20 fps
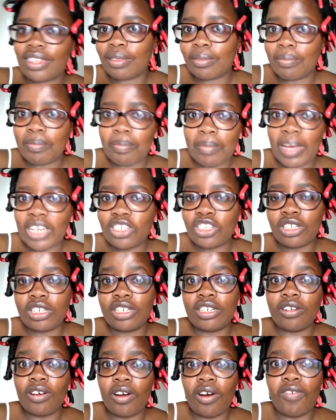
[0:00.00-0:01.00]
much
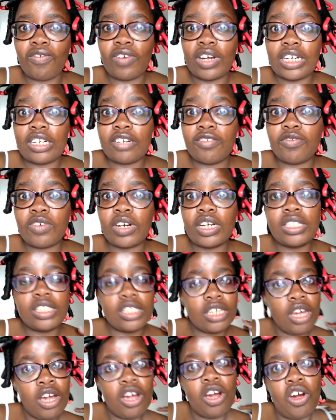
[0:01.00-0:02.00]
of a difference
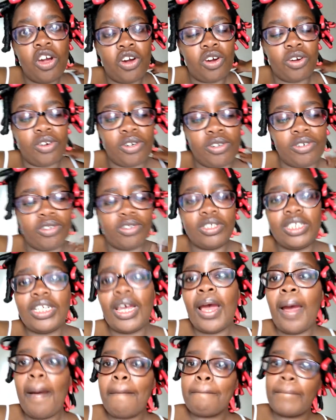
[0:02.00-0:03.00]
or not.
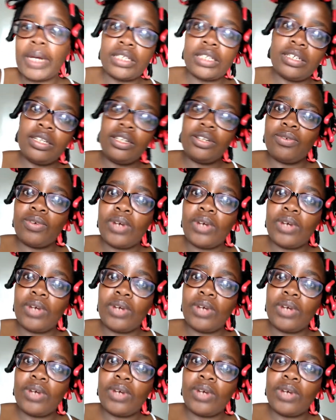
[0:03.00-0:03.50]
But anyway,